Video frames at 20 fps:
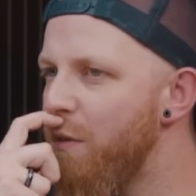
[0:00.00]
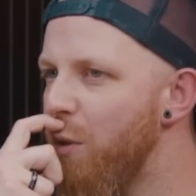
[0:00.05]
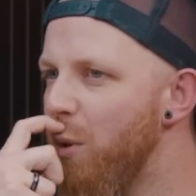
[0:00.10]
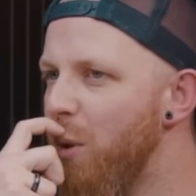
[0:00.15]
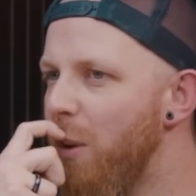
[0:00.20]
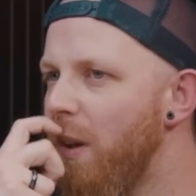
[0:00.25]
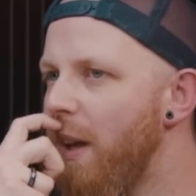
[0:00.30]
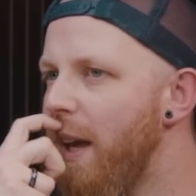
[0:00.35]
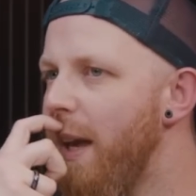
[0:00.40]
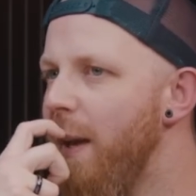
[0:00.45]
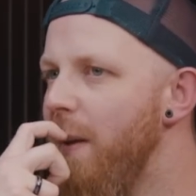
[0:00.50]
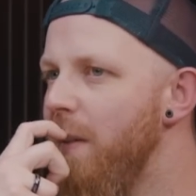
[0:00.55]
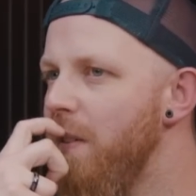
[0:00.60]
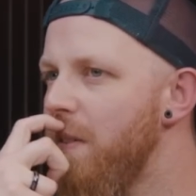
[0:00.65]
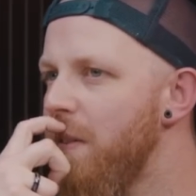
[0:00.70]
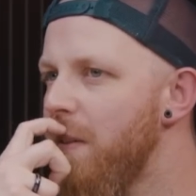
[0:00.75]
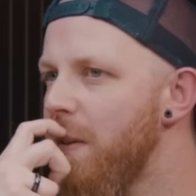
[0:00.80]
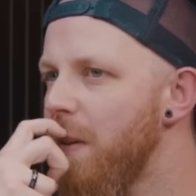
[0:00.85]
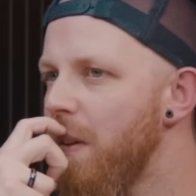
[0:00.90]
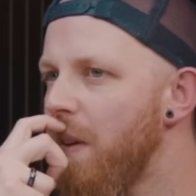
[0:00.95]
rule
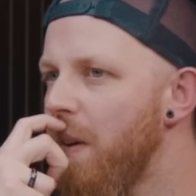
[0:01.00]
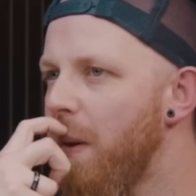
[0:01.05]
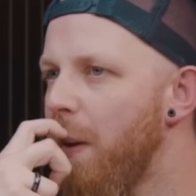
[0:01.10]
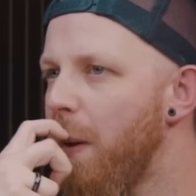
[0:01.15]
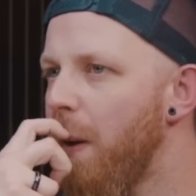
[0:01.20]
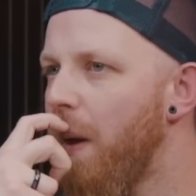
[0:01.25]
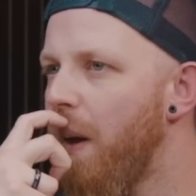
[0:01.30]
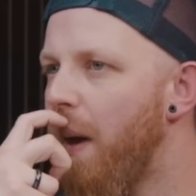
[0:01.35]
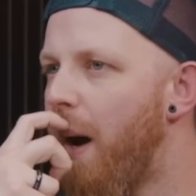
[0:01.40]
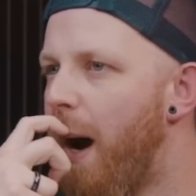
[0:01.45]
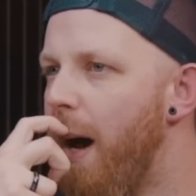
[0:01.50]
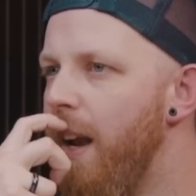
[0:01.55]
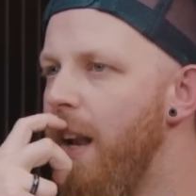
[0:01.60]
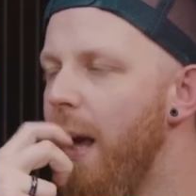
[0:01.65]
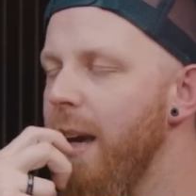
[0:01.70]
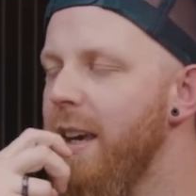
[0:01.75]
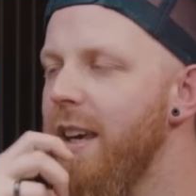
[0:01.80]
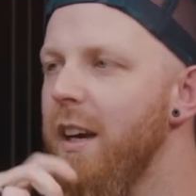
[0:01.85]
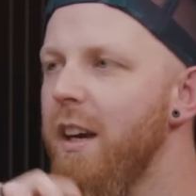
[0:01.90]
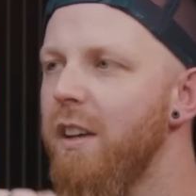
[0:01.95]
is... I
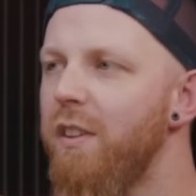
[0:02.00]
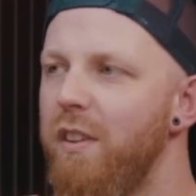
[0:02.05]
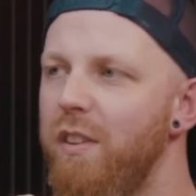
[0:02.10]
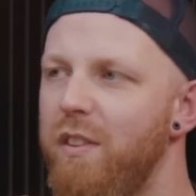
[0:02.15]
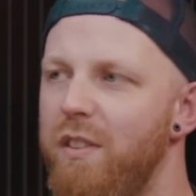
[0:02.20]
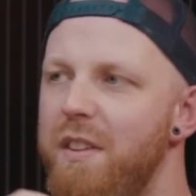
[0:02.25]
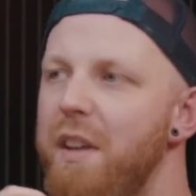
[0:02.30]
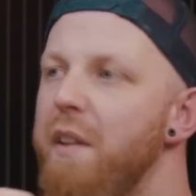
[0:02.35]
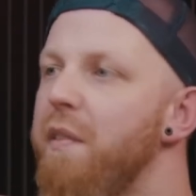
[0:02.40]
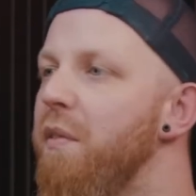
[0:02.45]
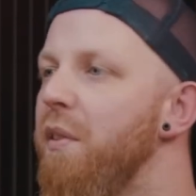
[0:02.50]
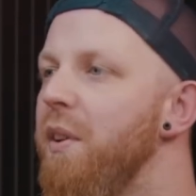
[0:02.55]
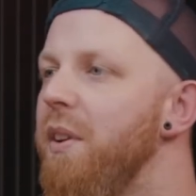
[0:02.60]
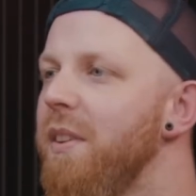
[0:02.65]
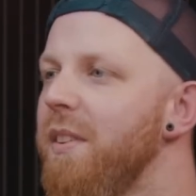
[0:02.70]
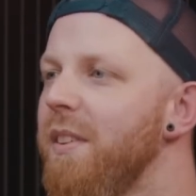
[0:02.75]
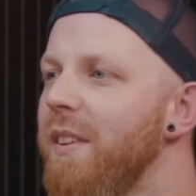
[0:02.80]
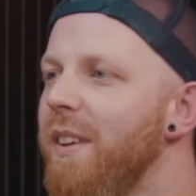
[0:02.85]
like it because it's different.